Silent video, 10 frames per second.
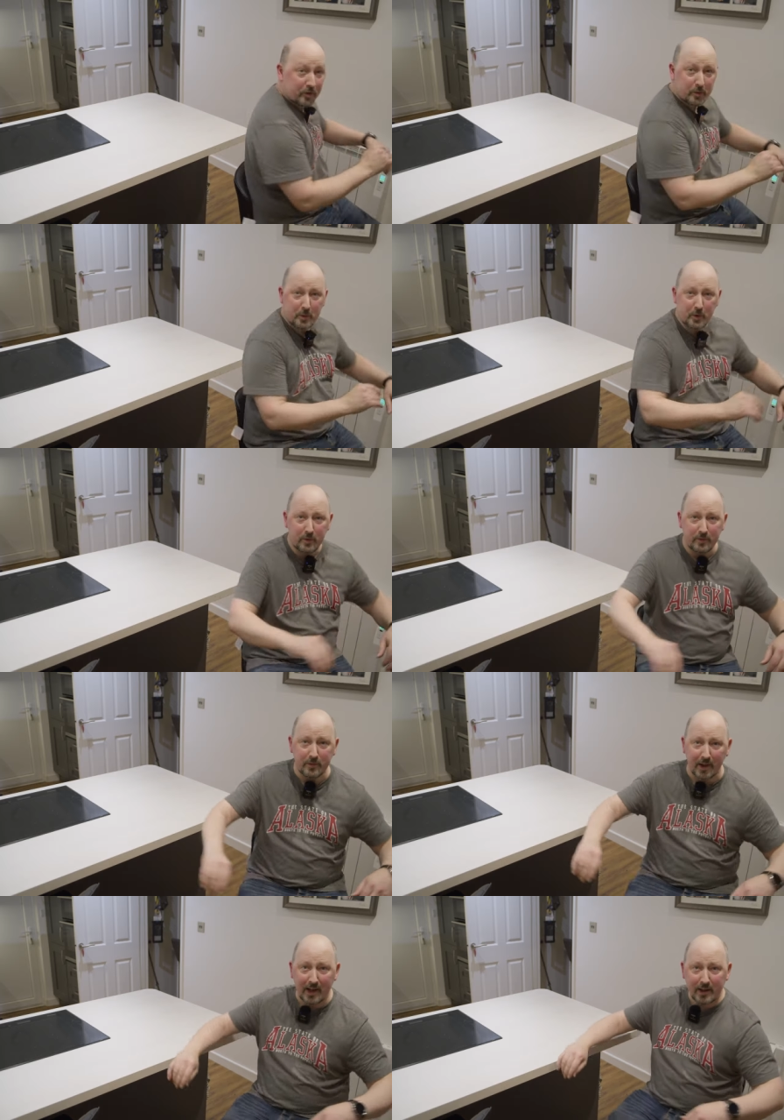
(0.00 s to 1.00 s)
smooth,
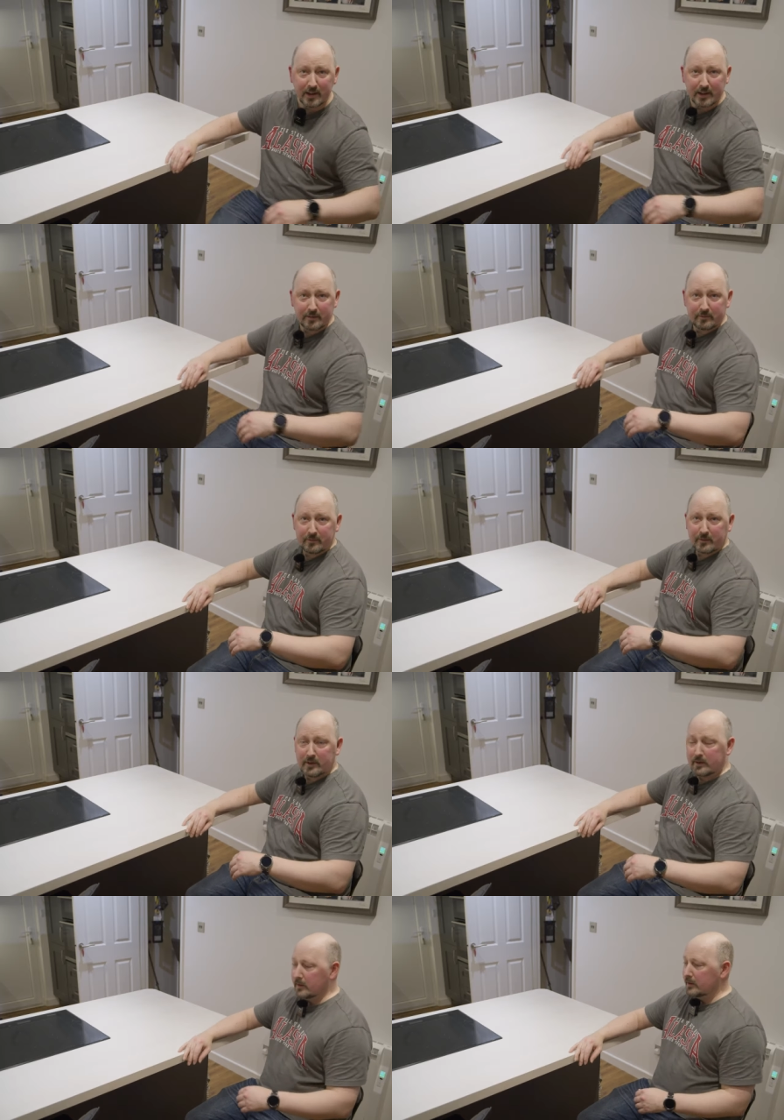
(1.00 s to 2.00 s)
like.
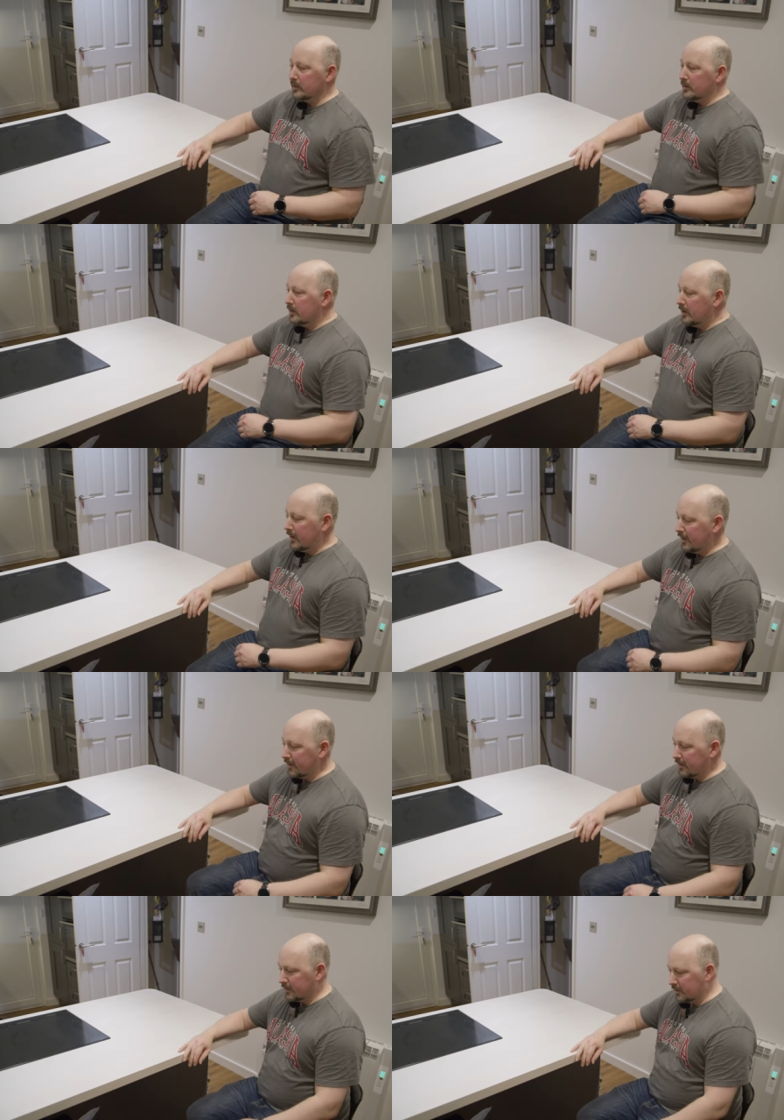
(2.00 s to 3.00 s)

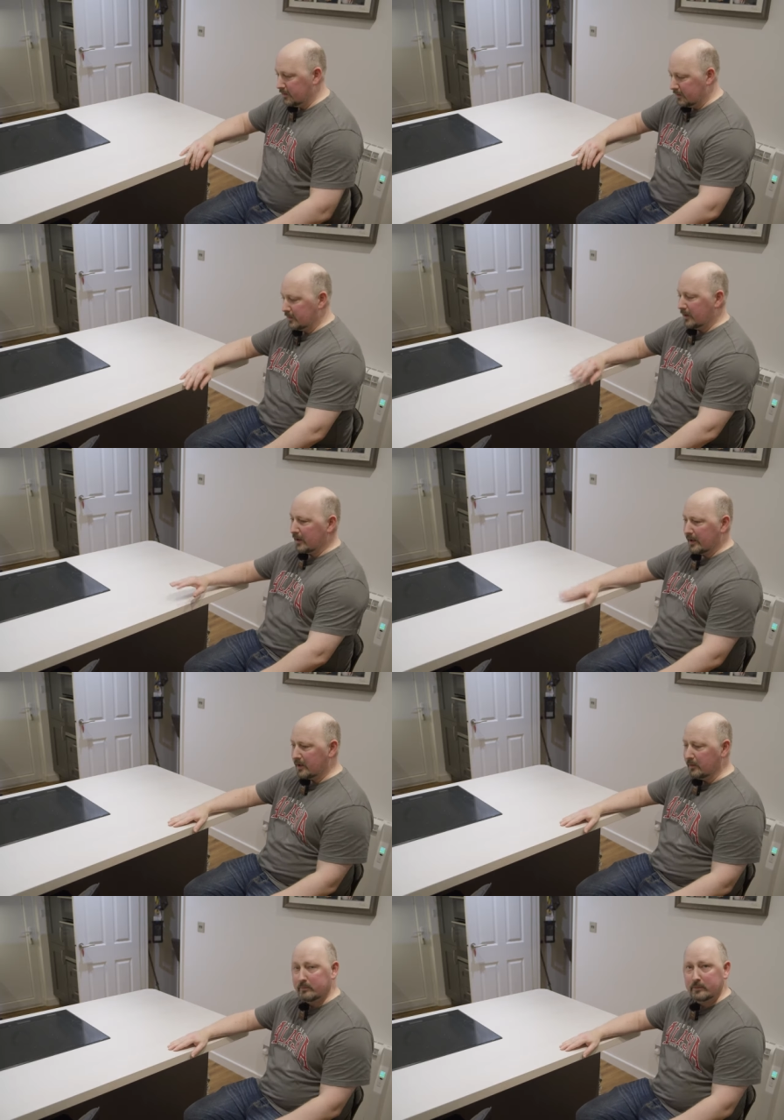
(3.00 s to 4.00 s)
Uh, I like
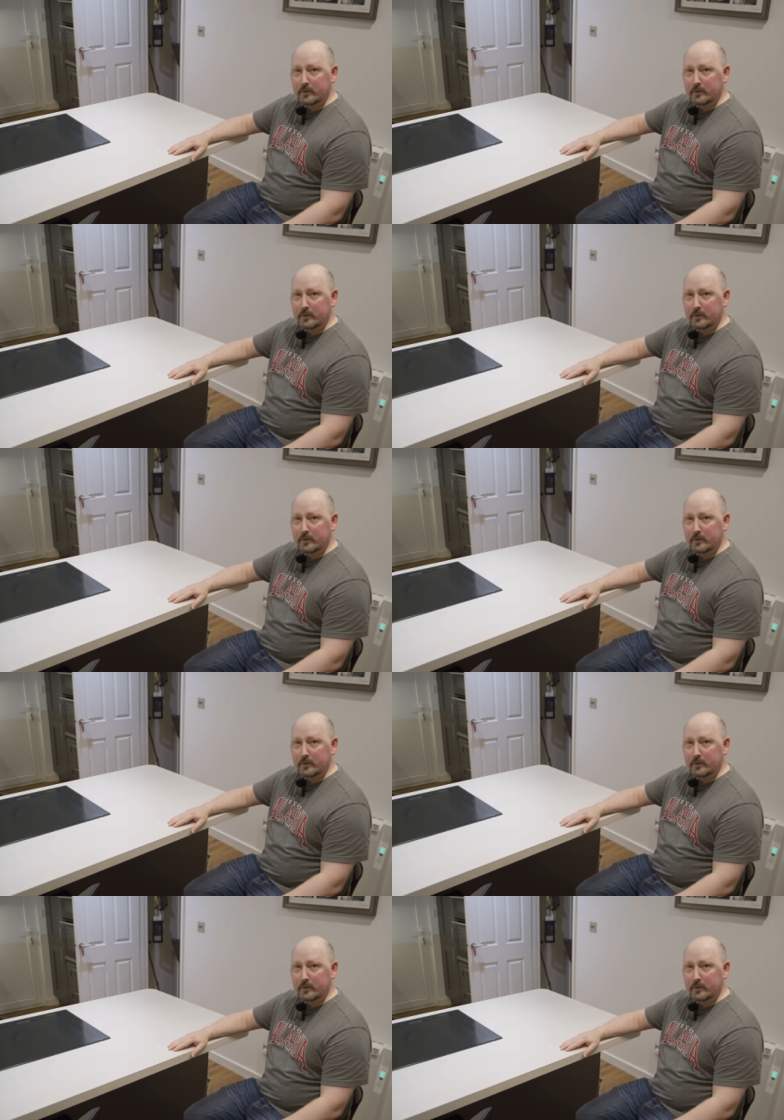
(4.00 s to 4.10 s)
them.